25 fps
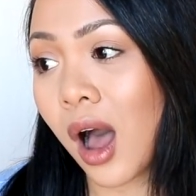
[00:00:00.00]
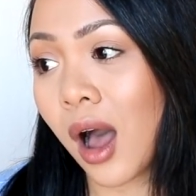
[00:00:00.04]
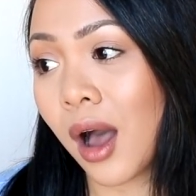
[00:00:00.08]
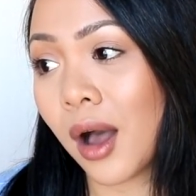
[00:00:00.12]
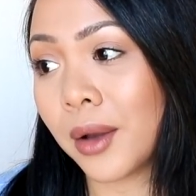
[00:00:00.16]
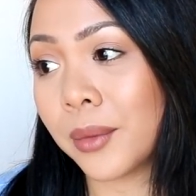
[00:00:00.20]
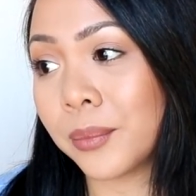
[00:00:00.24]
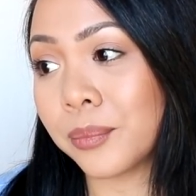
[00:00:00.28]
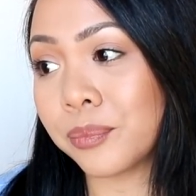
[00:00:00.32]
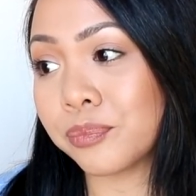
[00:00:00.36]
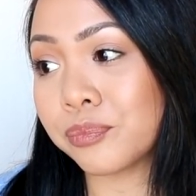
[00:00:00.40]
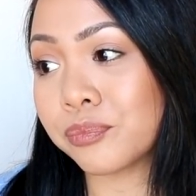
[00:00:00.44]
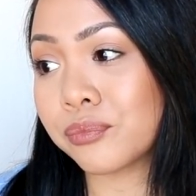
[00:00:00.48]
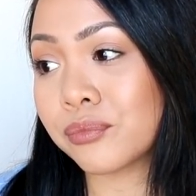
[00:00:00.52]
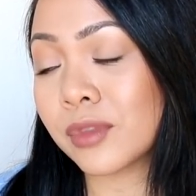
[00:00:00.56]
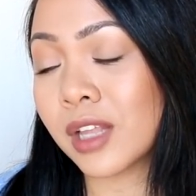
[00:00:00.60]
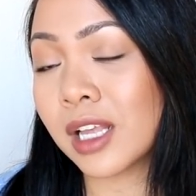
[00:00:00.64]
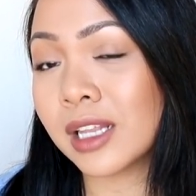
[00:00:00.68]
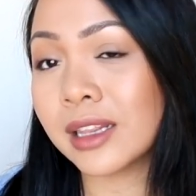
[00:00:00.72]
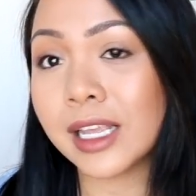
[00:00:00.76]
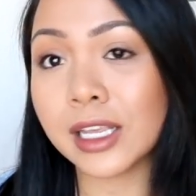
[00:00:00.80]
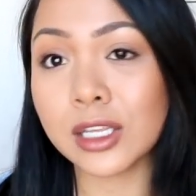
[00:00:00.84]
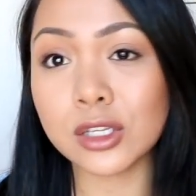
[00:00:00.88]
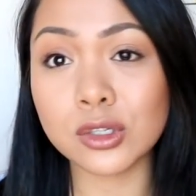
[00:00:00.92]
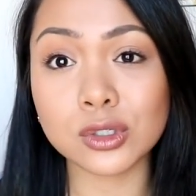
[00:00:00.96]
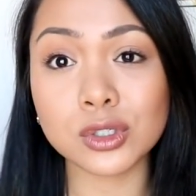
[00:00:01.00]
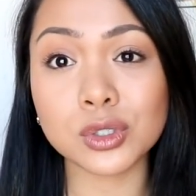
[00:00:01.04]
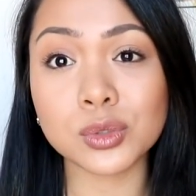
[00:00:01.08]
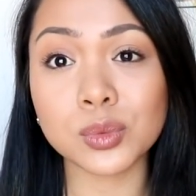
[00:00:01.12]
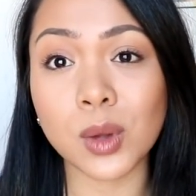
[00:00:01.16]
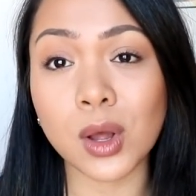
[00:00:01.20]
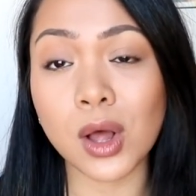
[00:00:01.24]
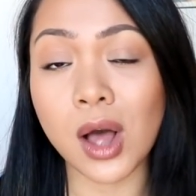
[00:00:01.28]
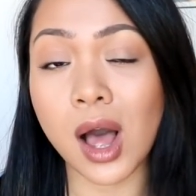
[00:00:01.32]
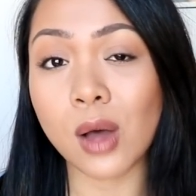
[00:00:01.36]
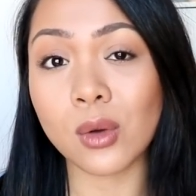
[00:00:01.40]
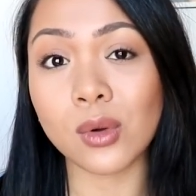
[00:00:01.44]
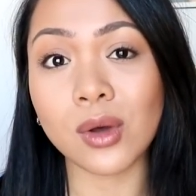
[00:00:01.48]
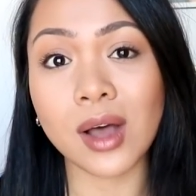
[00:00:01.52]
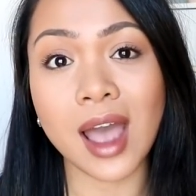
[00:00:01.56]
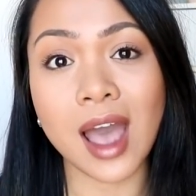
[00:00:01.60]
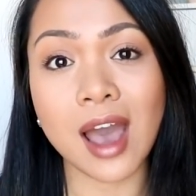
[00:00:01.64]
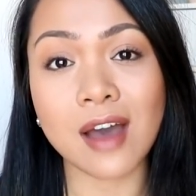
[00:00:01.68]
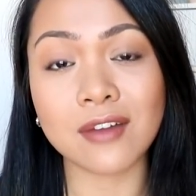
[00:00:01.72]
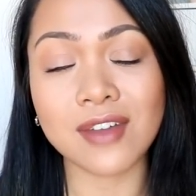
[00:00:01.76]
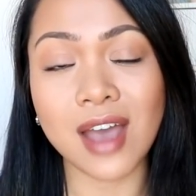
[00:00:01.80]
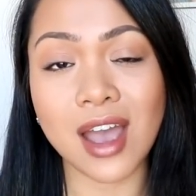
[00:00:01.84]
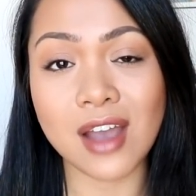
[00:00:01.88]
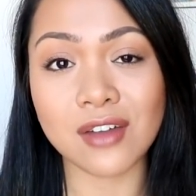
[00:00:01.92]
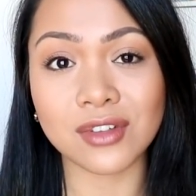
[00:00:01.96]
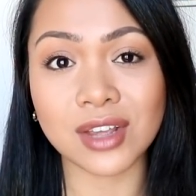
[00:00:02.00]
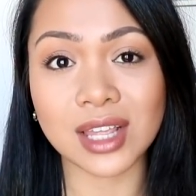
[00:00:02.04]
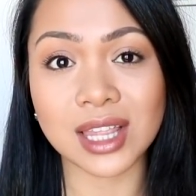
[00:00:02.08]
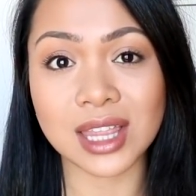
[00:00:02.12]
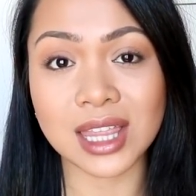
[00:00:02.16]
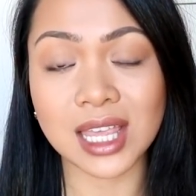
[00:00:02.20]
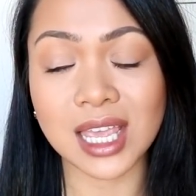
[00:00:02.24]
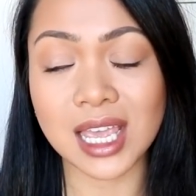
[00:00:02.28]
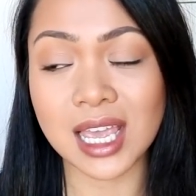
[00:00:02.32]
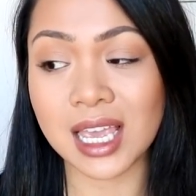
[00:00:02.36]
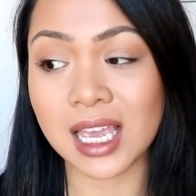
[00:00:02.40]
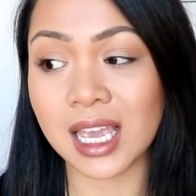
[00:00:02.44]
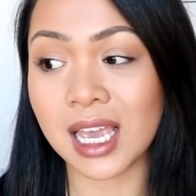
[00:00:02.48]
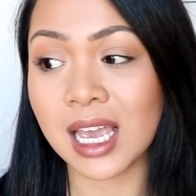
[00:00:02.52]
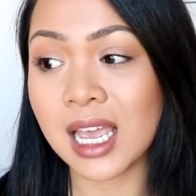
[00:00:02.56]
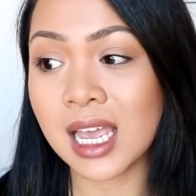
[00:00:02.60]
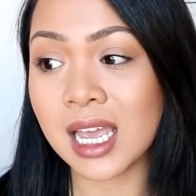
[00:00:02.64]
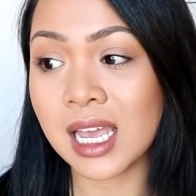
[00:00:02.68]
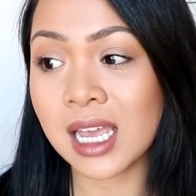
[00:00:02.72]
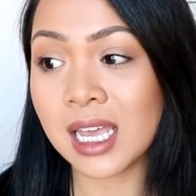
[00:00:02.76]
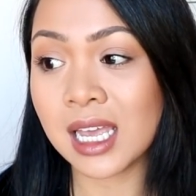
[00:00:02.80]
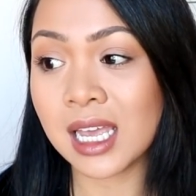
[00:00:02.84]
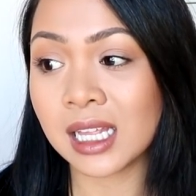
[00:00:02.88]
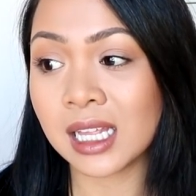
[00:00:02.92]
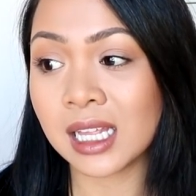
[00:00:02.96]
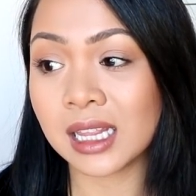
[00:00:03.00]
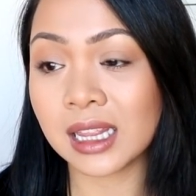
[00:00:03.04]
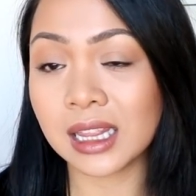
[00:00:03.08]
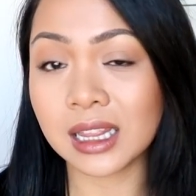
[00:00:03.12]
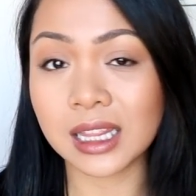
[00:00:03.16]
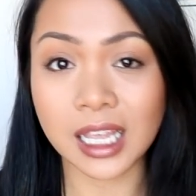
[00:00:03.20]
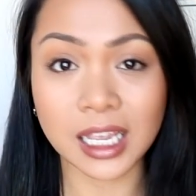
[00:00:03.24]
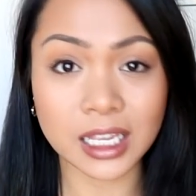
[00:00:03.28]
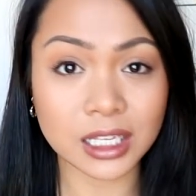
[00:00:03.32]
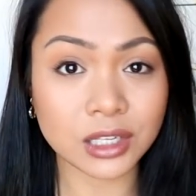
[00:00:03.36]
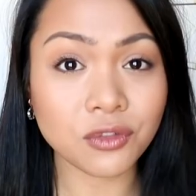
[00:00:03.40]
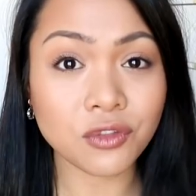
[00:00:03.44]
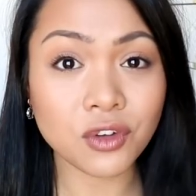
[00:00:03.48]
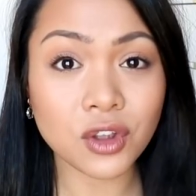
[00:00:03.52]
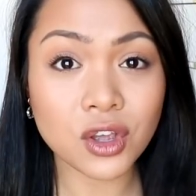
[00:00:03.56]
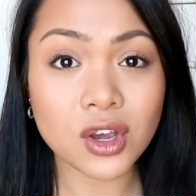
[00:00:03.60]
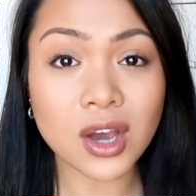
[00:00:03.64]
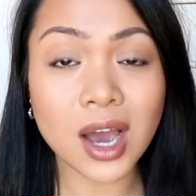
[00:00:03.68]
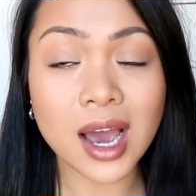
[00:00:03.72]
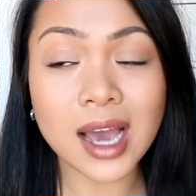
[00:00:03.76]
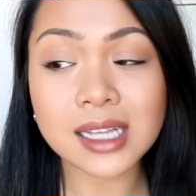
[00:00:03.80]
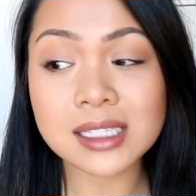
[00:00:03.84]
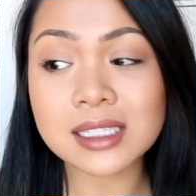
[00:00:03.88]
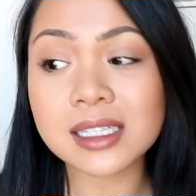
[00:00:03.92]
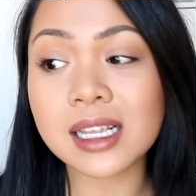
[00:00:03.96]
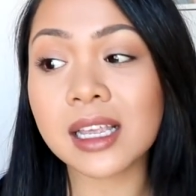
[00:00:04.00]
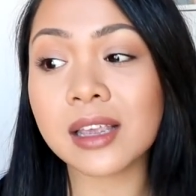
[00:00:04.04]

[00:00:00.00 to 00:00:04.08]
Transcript: Um, like usual, I will have everything linked for you guys.